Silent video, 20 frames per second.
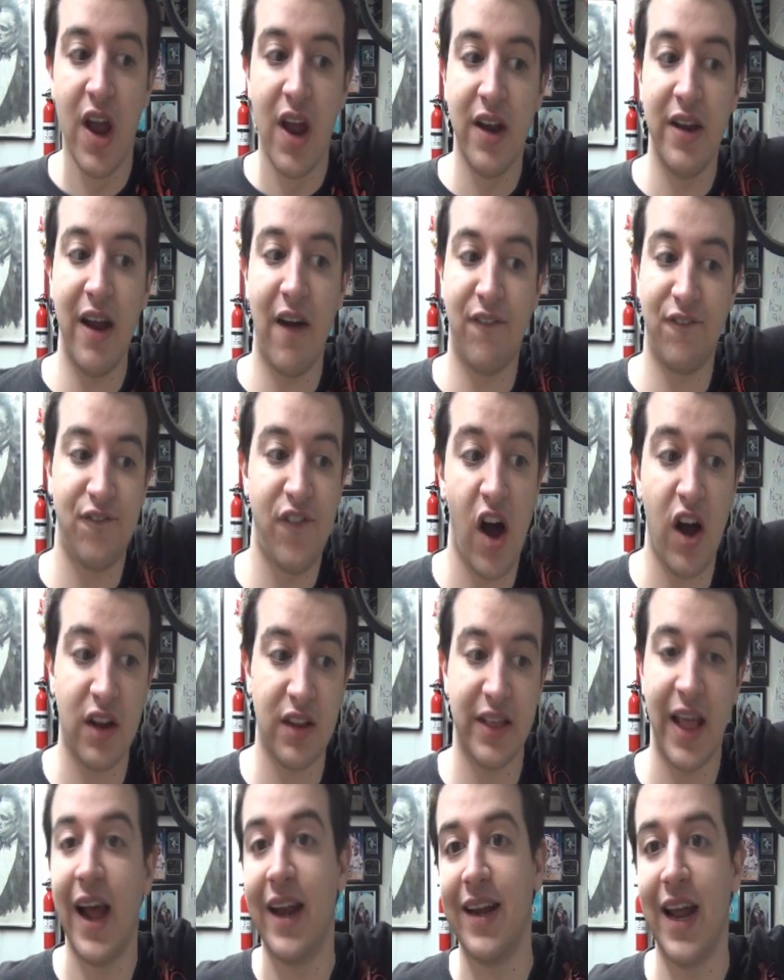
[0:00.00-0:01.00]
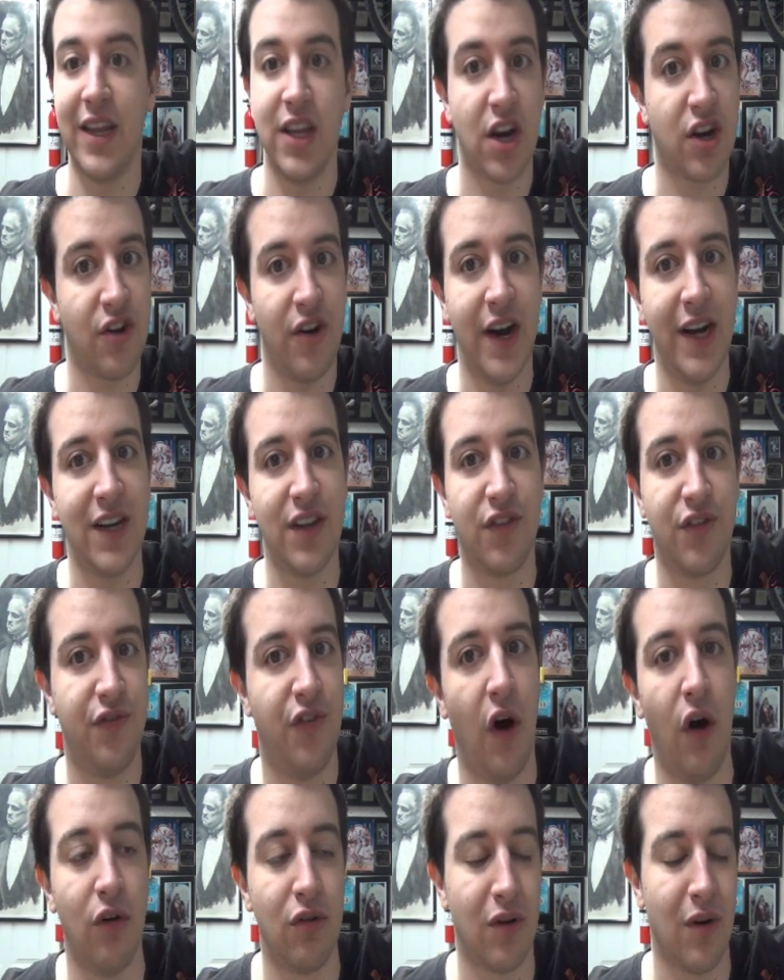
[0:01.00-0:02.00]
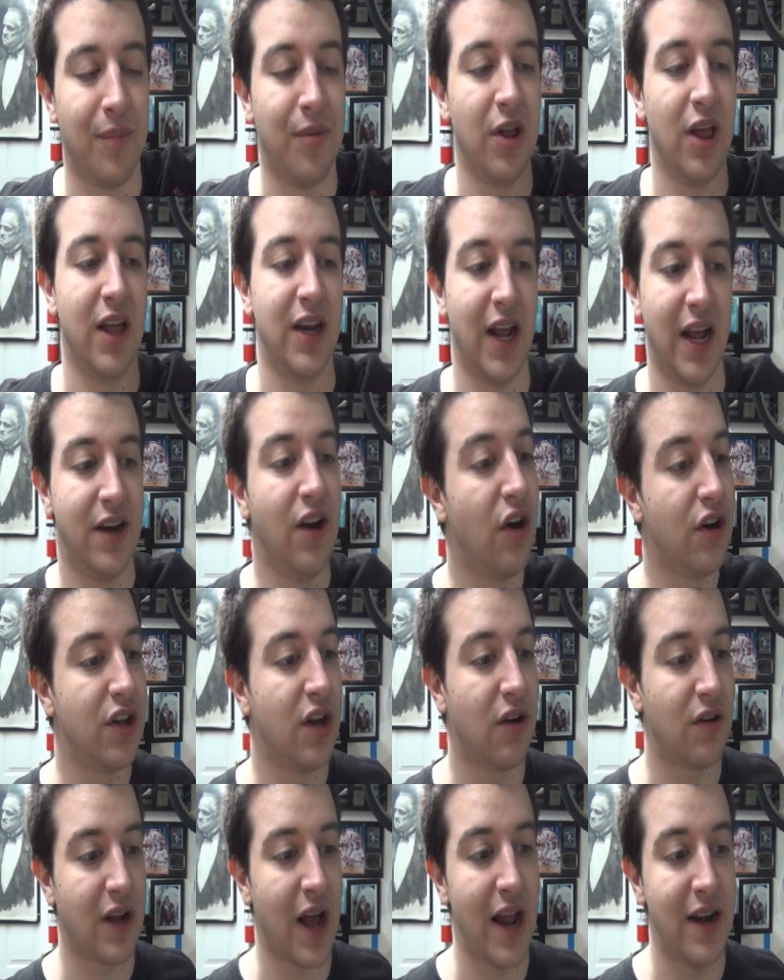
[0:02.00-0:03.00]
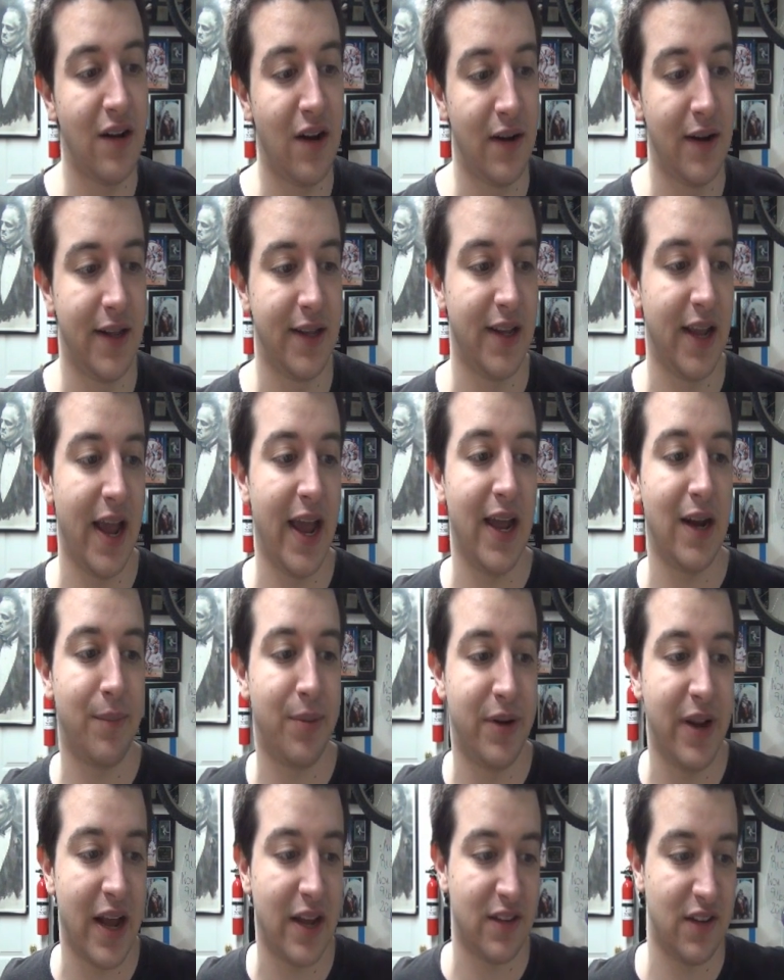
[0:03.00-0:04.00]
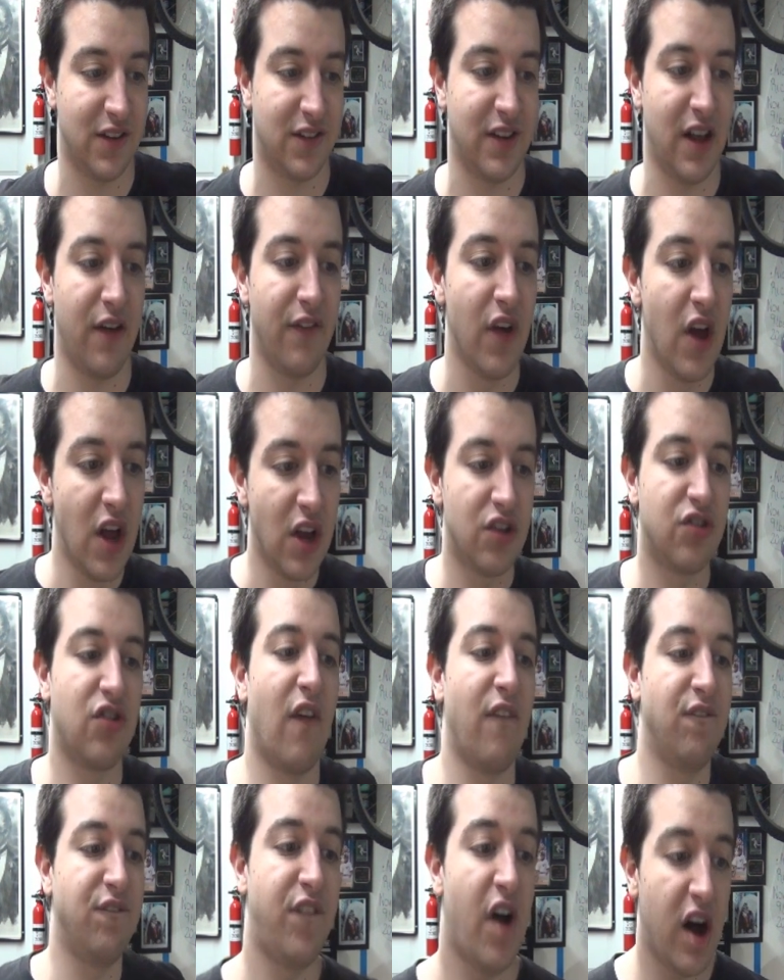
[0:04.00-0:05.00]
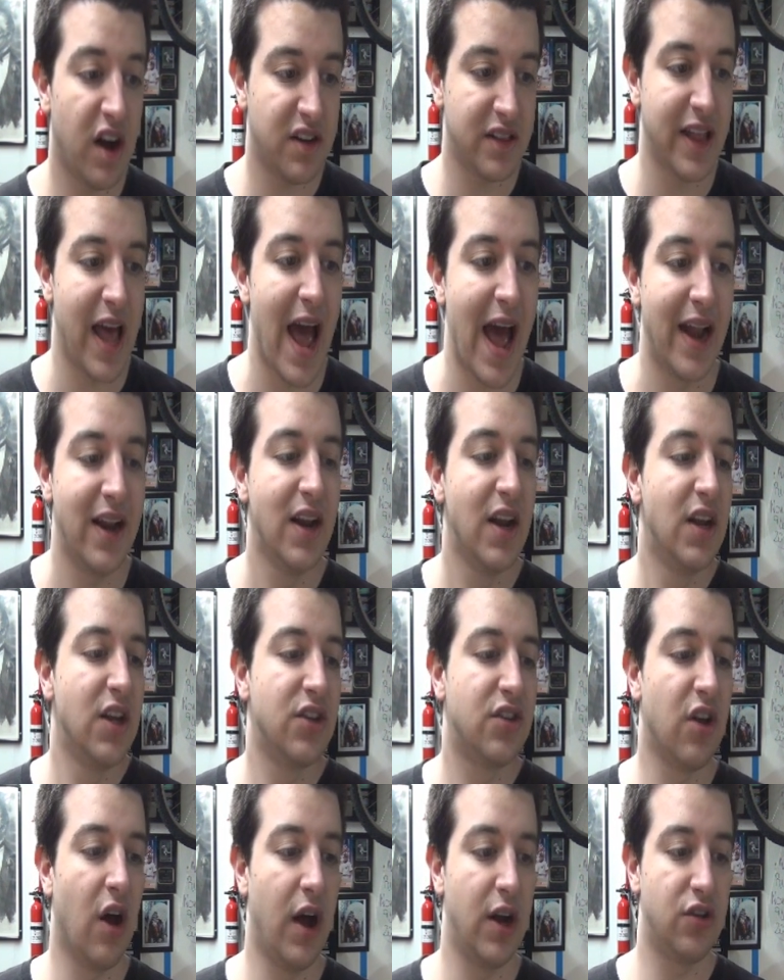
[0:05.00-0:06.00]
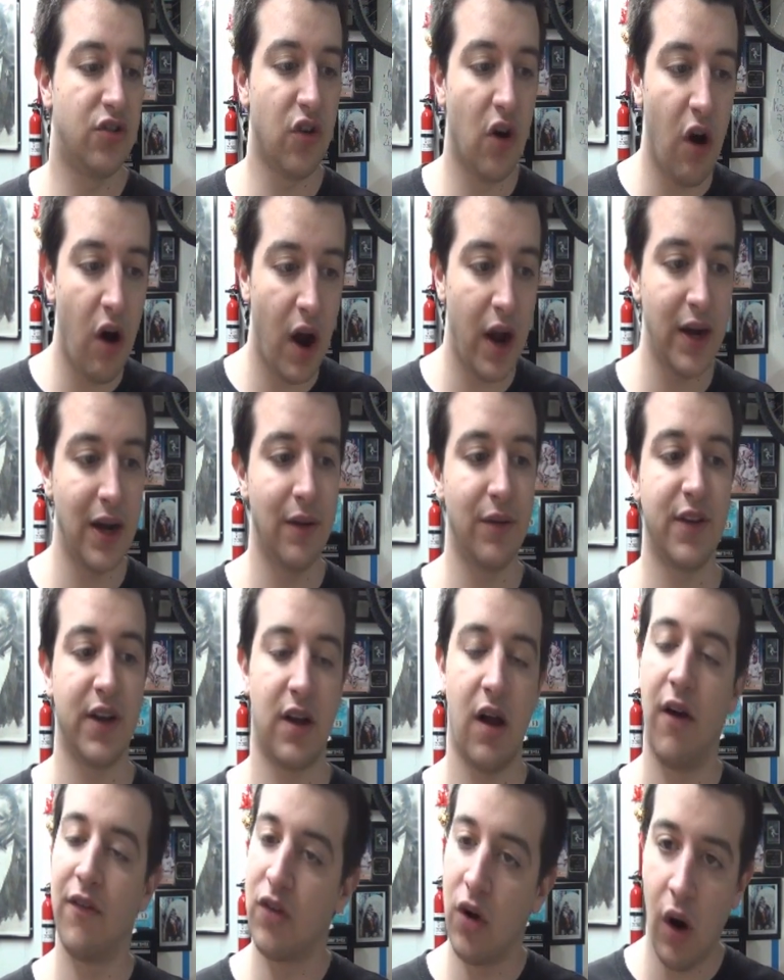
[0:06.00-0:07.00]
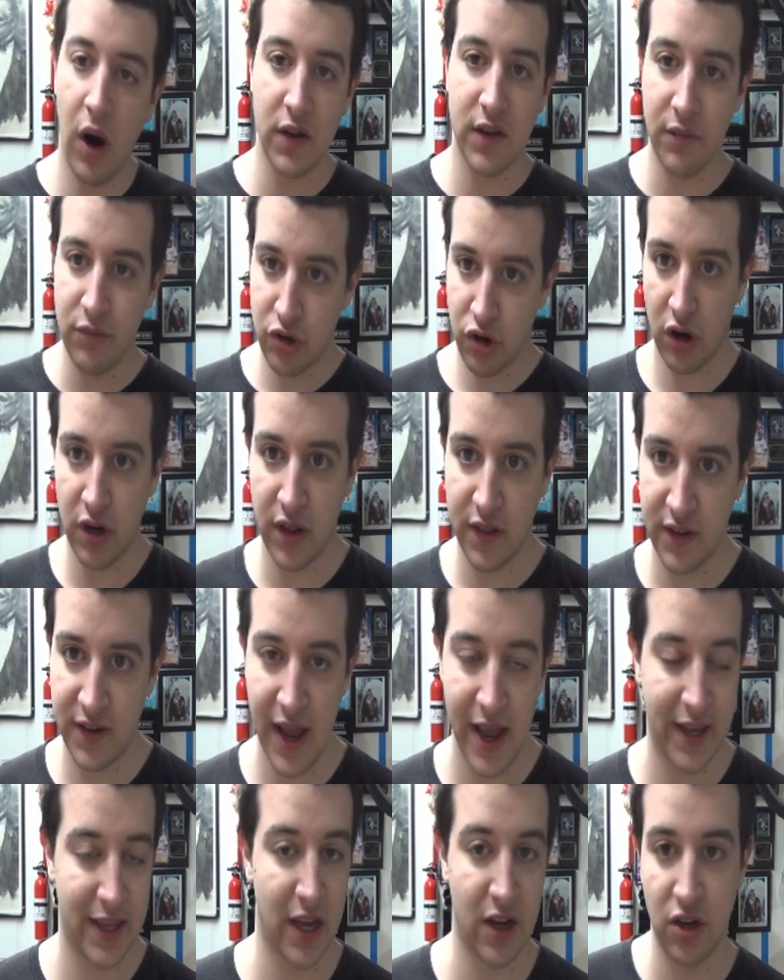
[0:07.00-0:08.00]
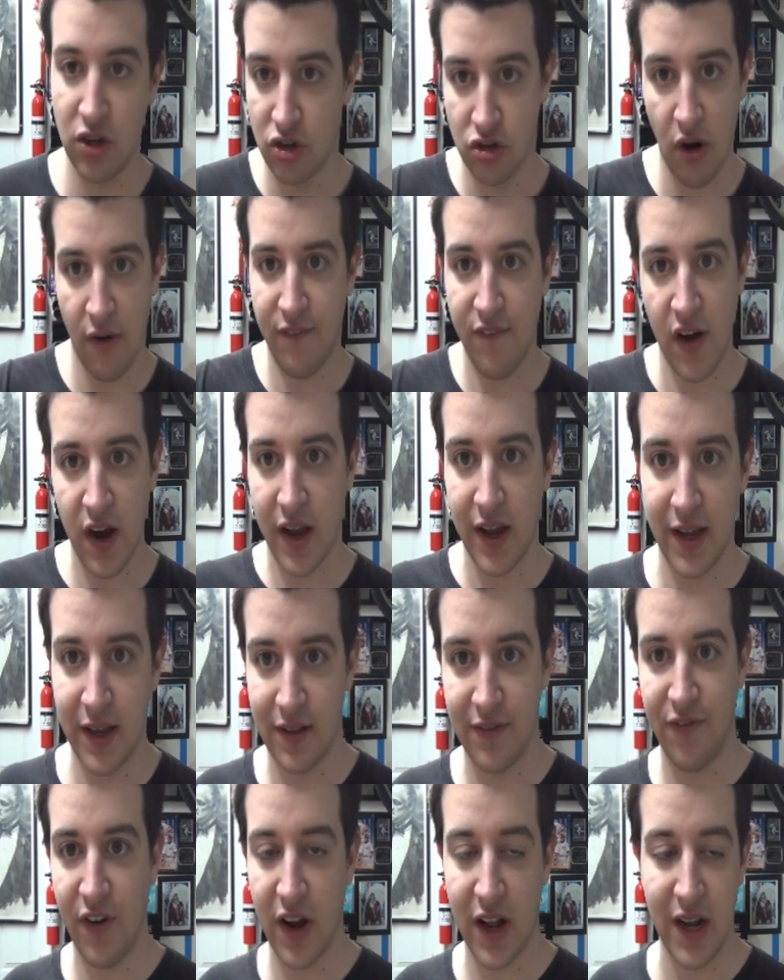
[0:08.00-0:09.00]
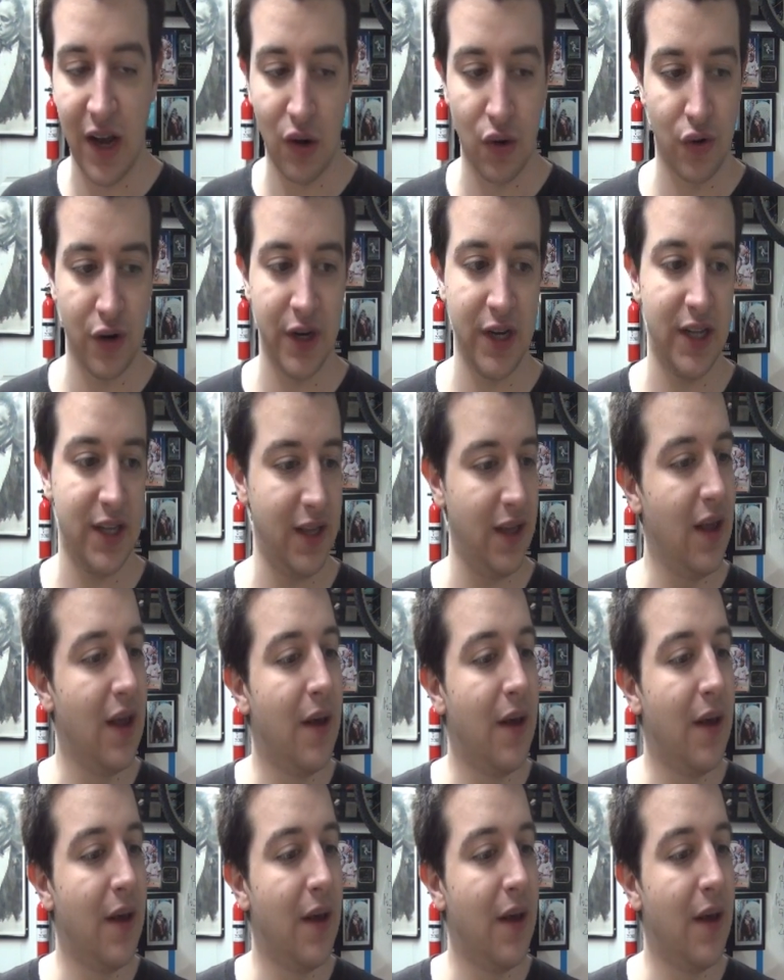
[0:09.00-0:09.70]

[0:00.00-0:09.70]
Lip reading: Now fuck that. Now your Crane is vulnerable, and I know you don't got nothing in your hand to protect yourself, so fuck that. So I draw, and I was like, of course I'm gonna draw another Tanky. I couldn't draw fucking El Greedy,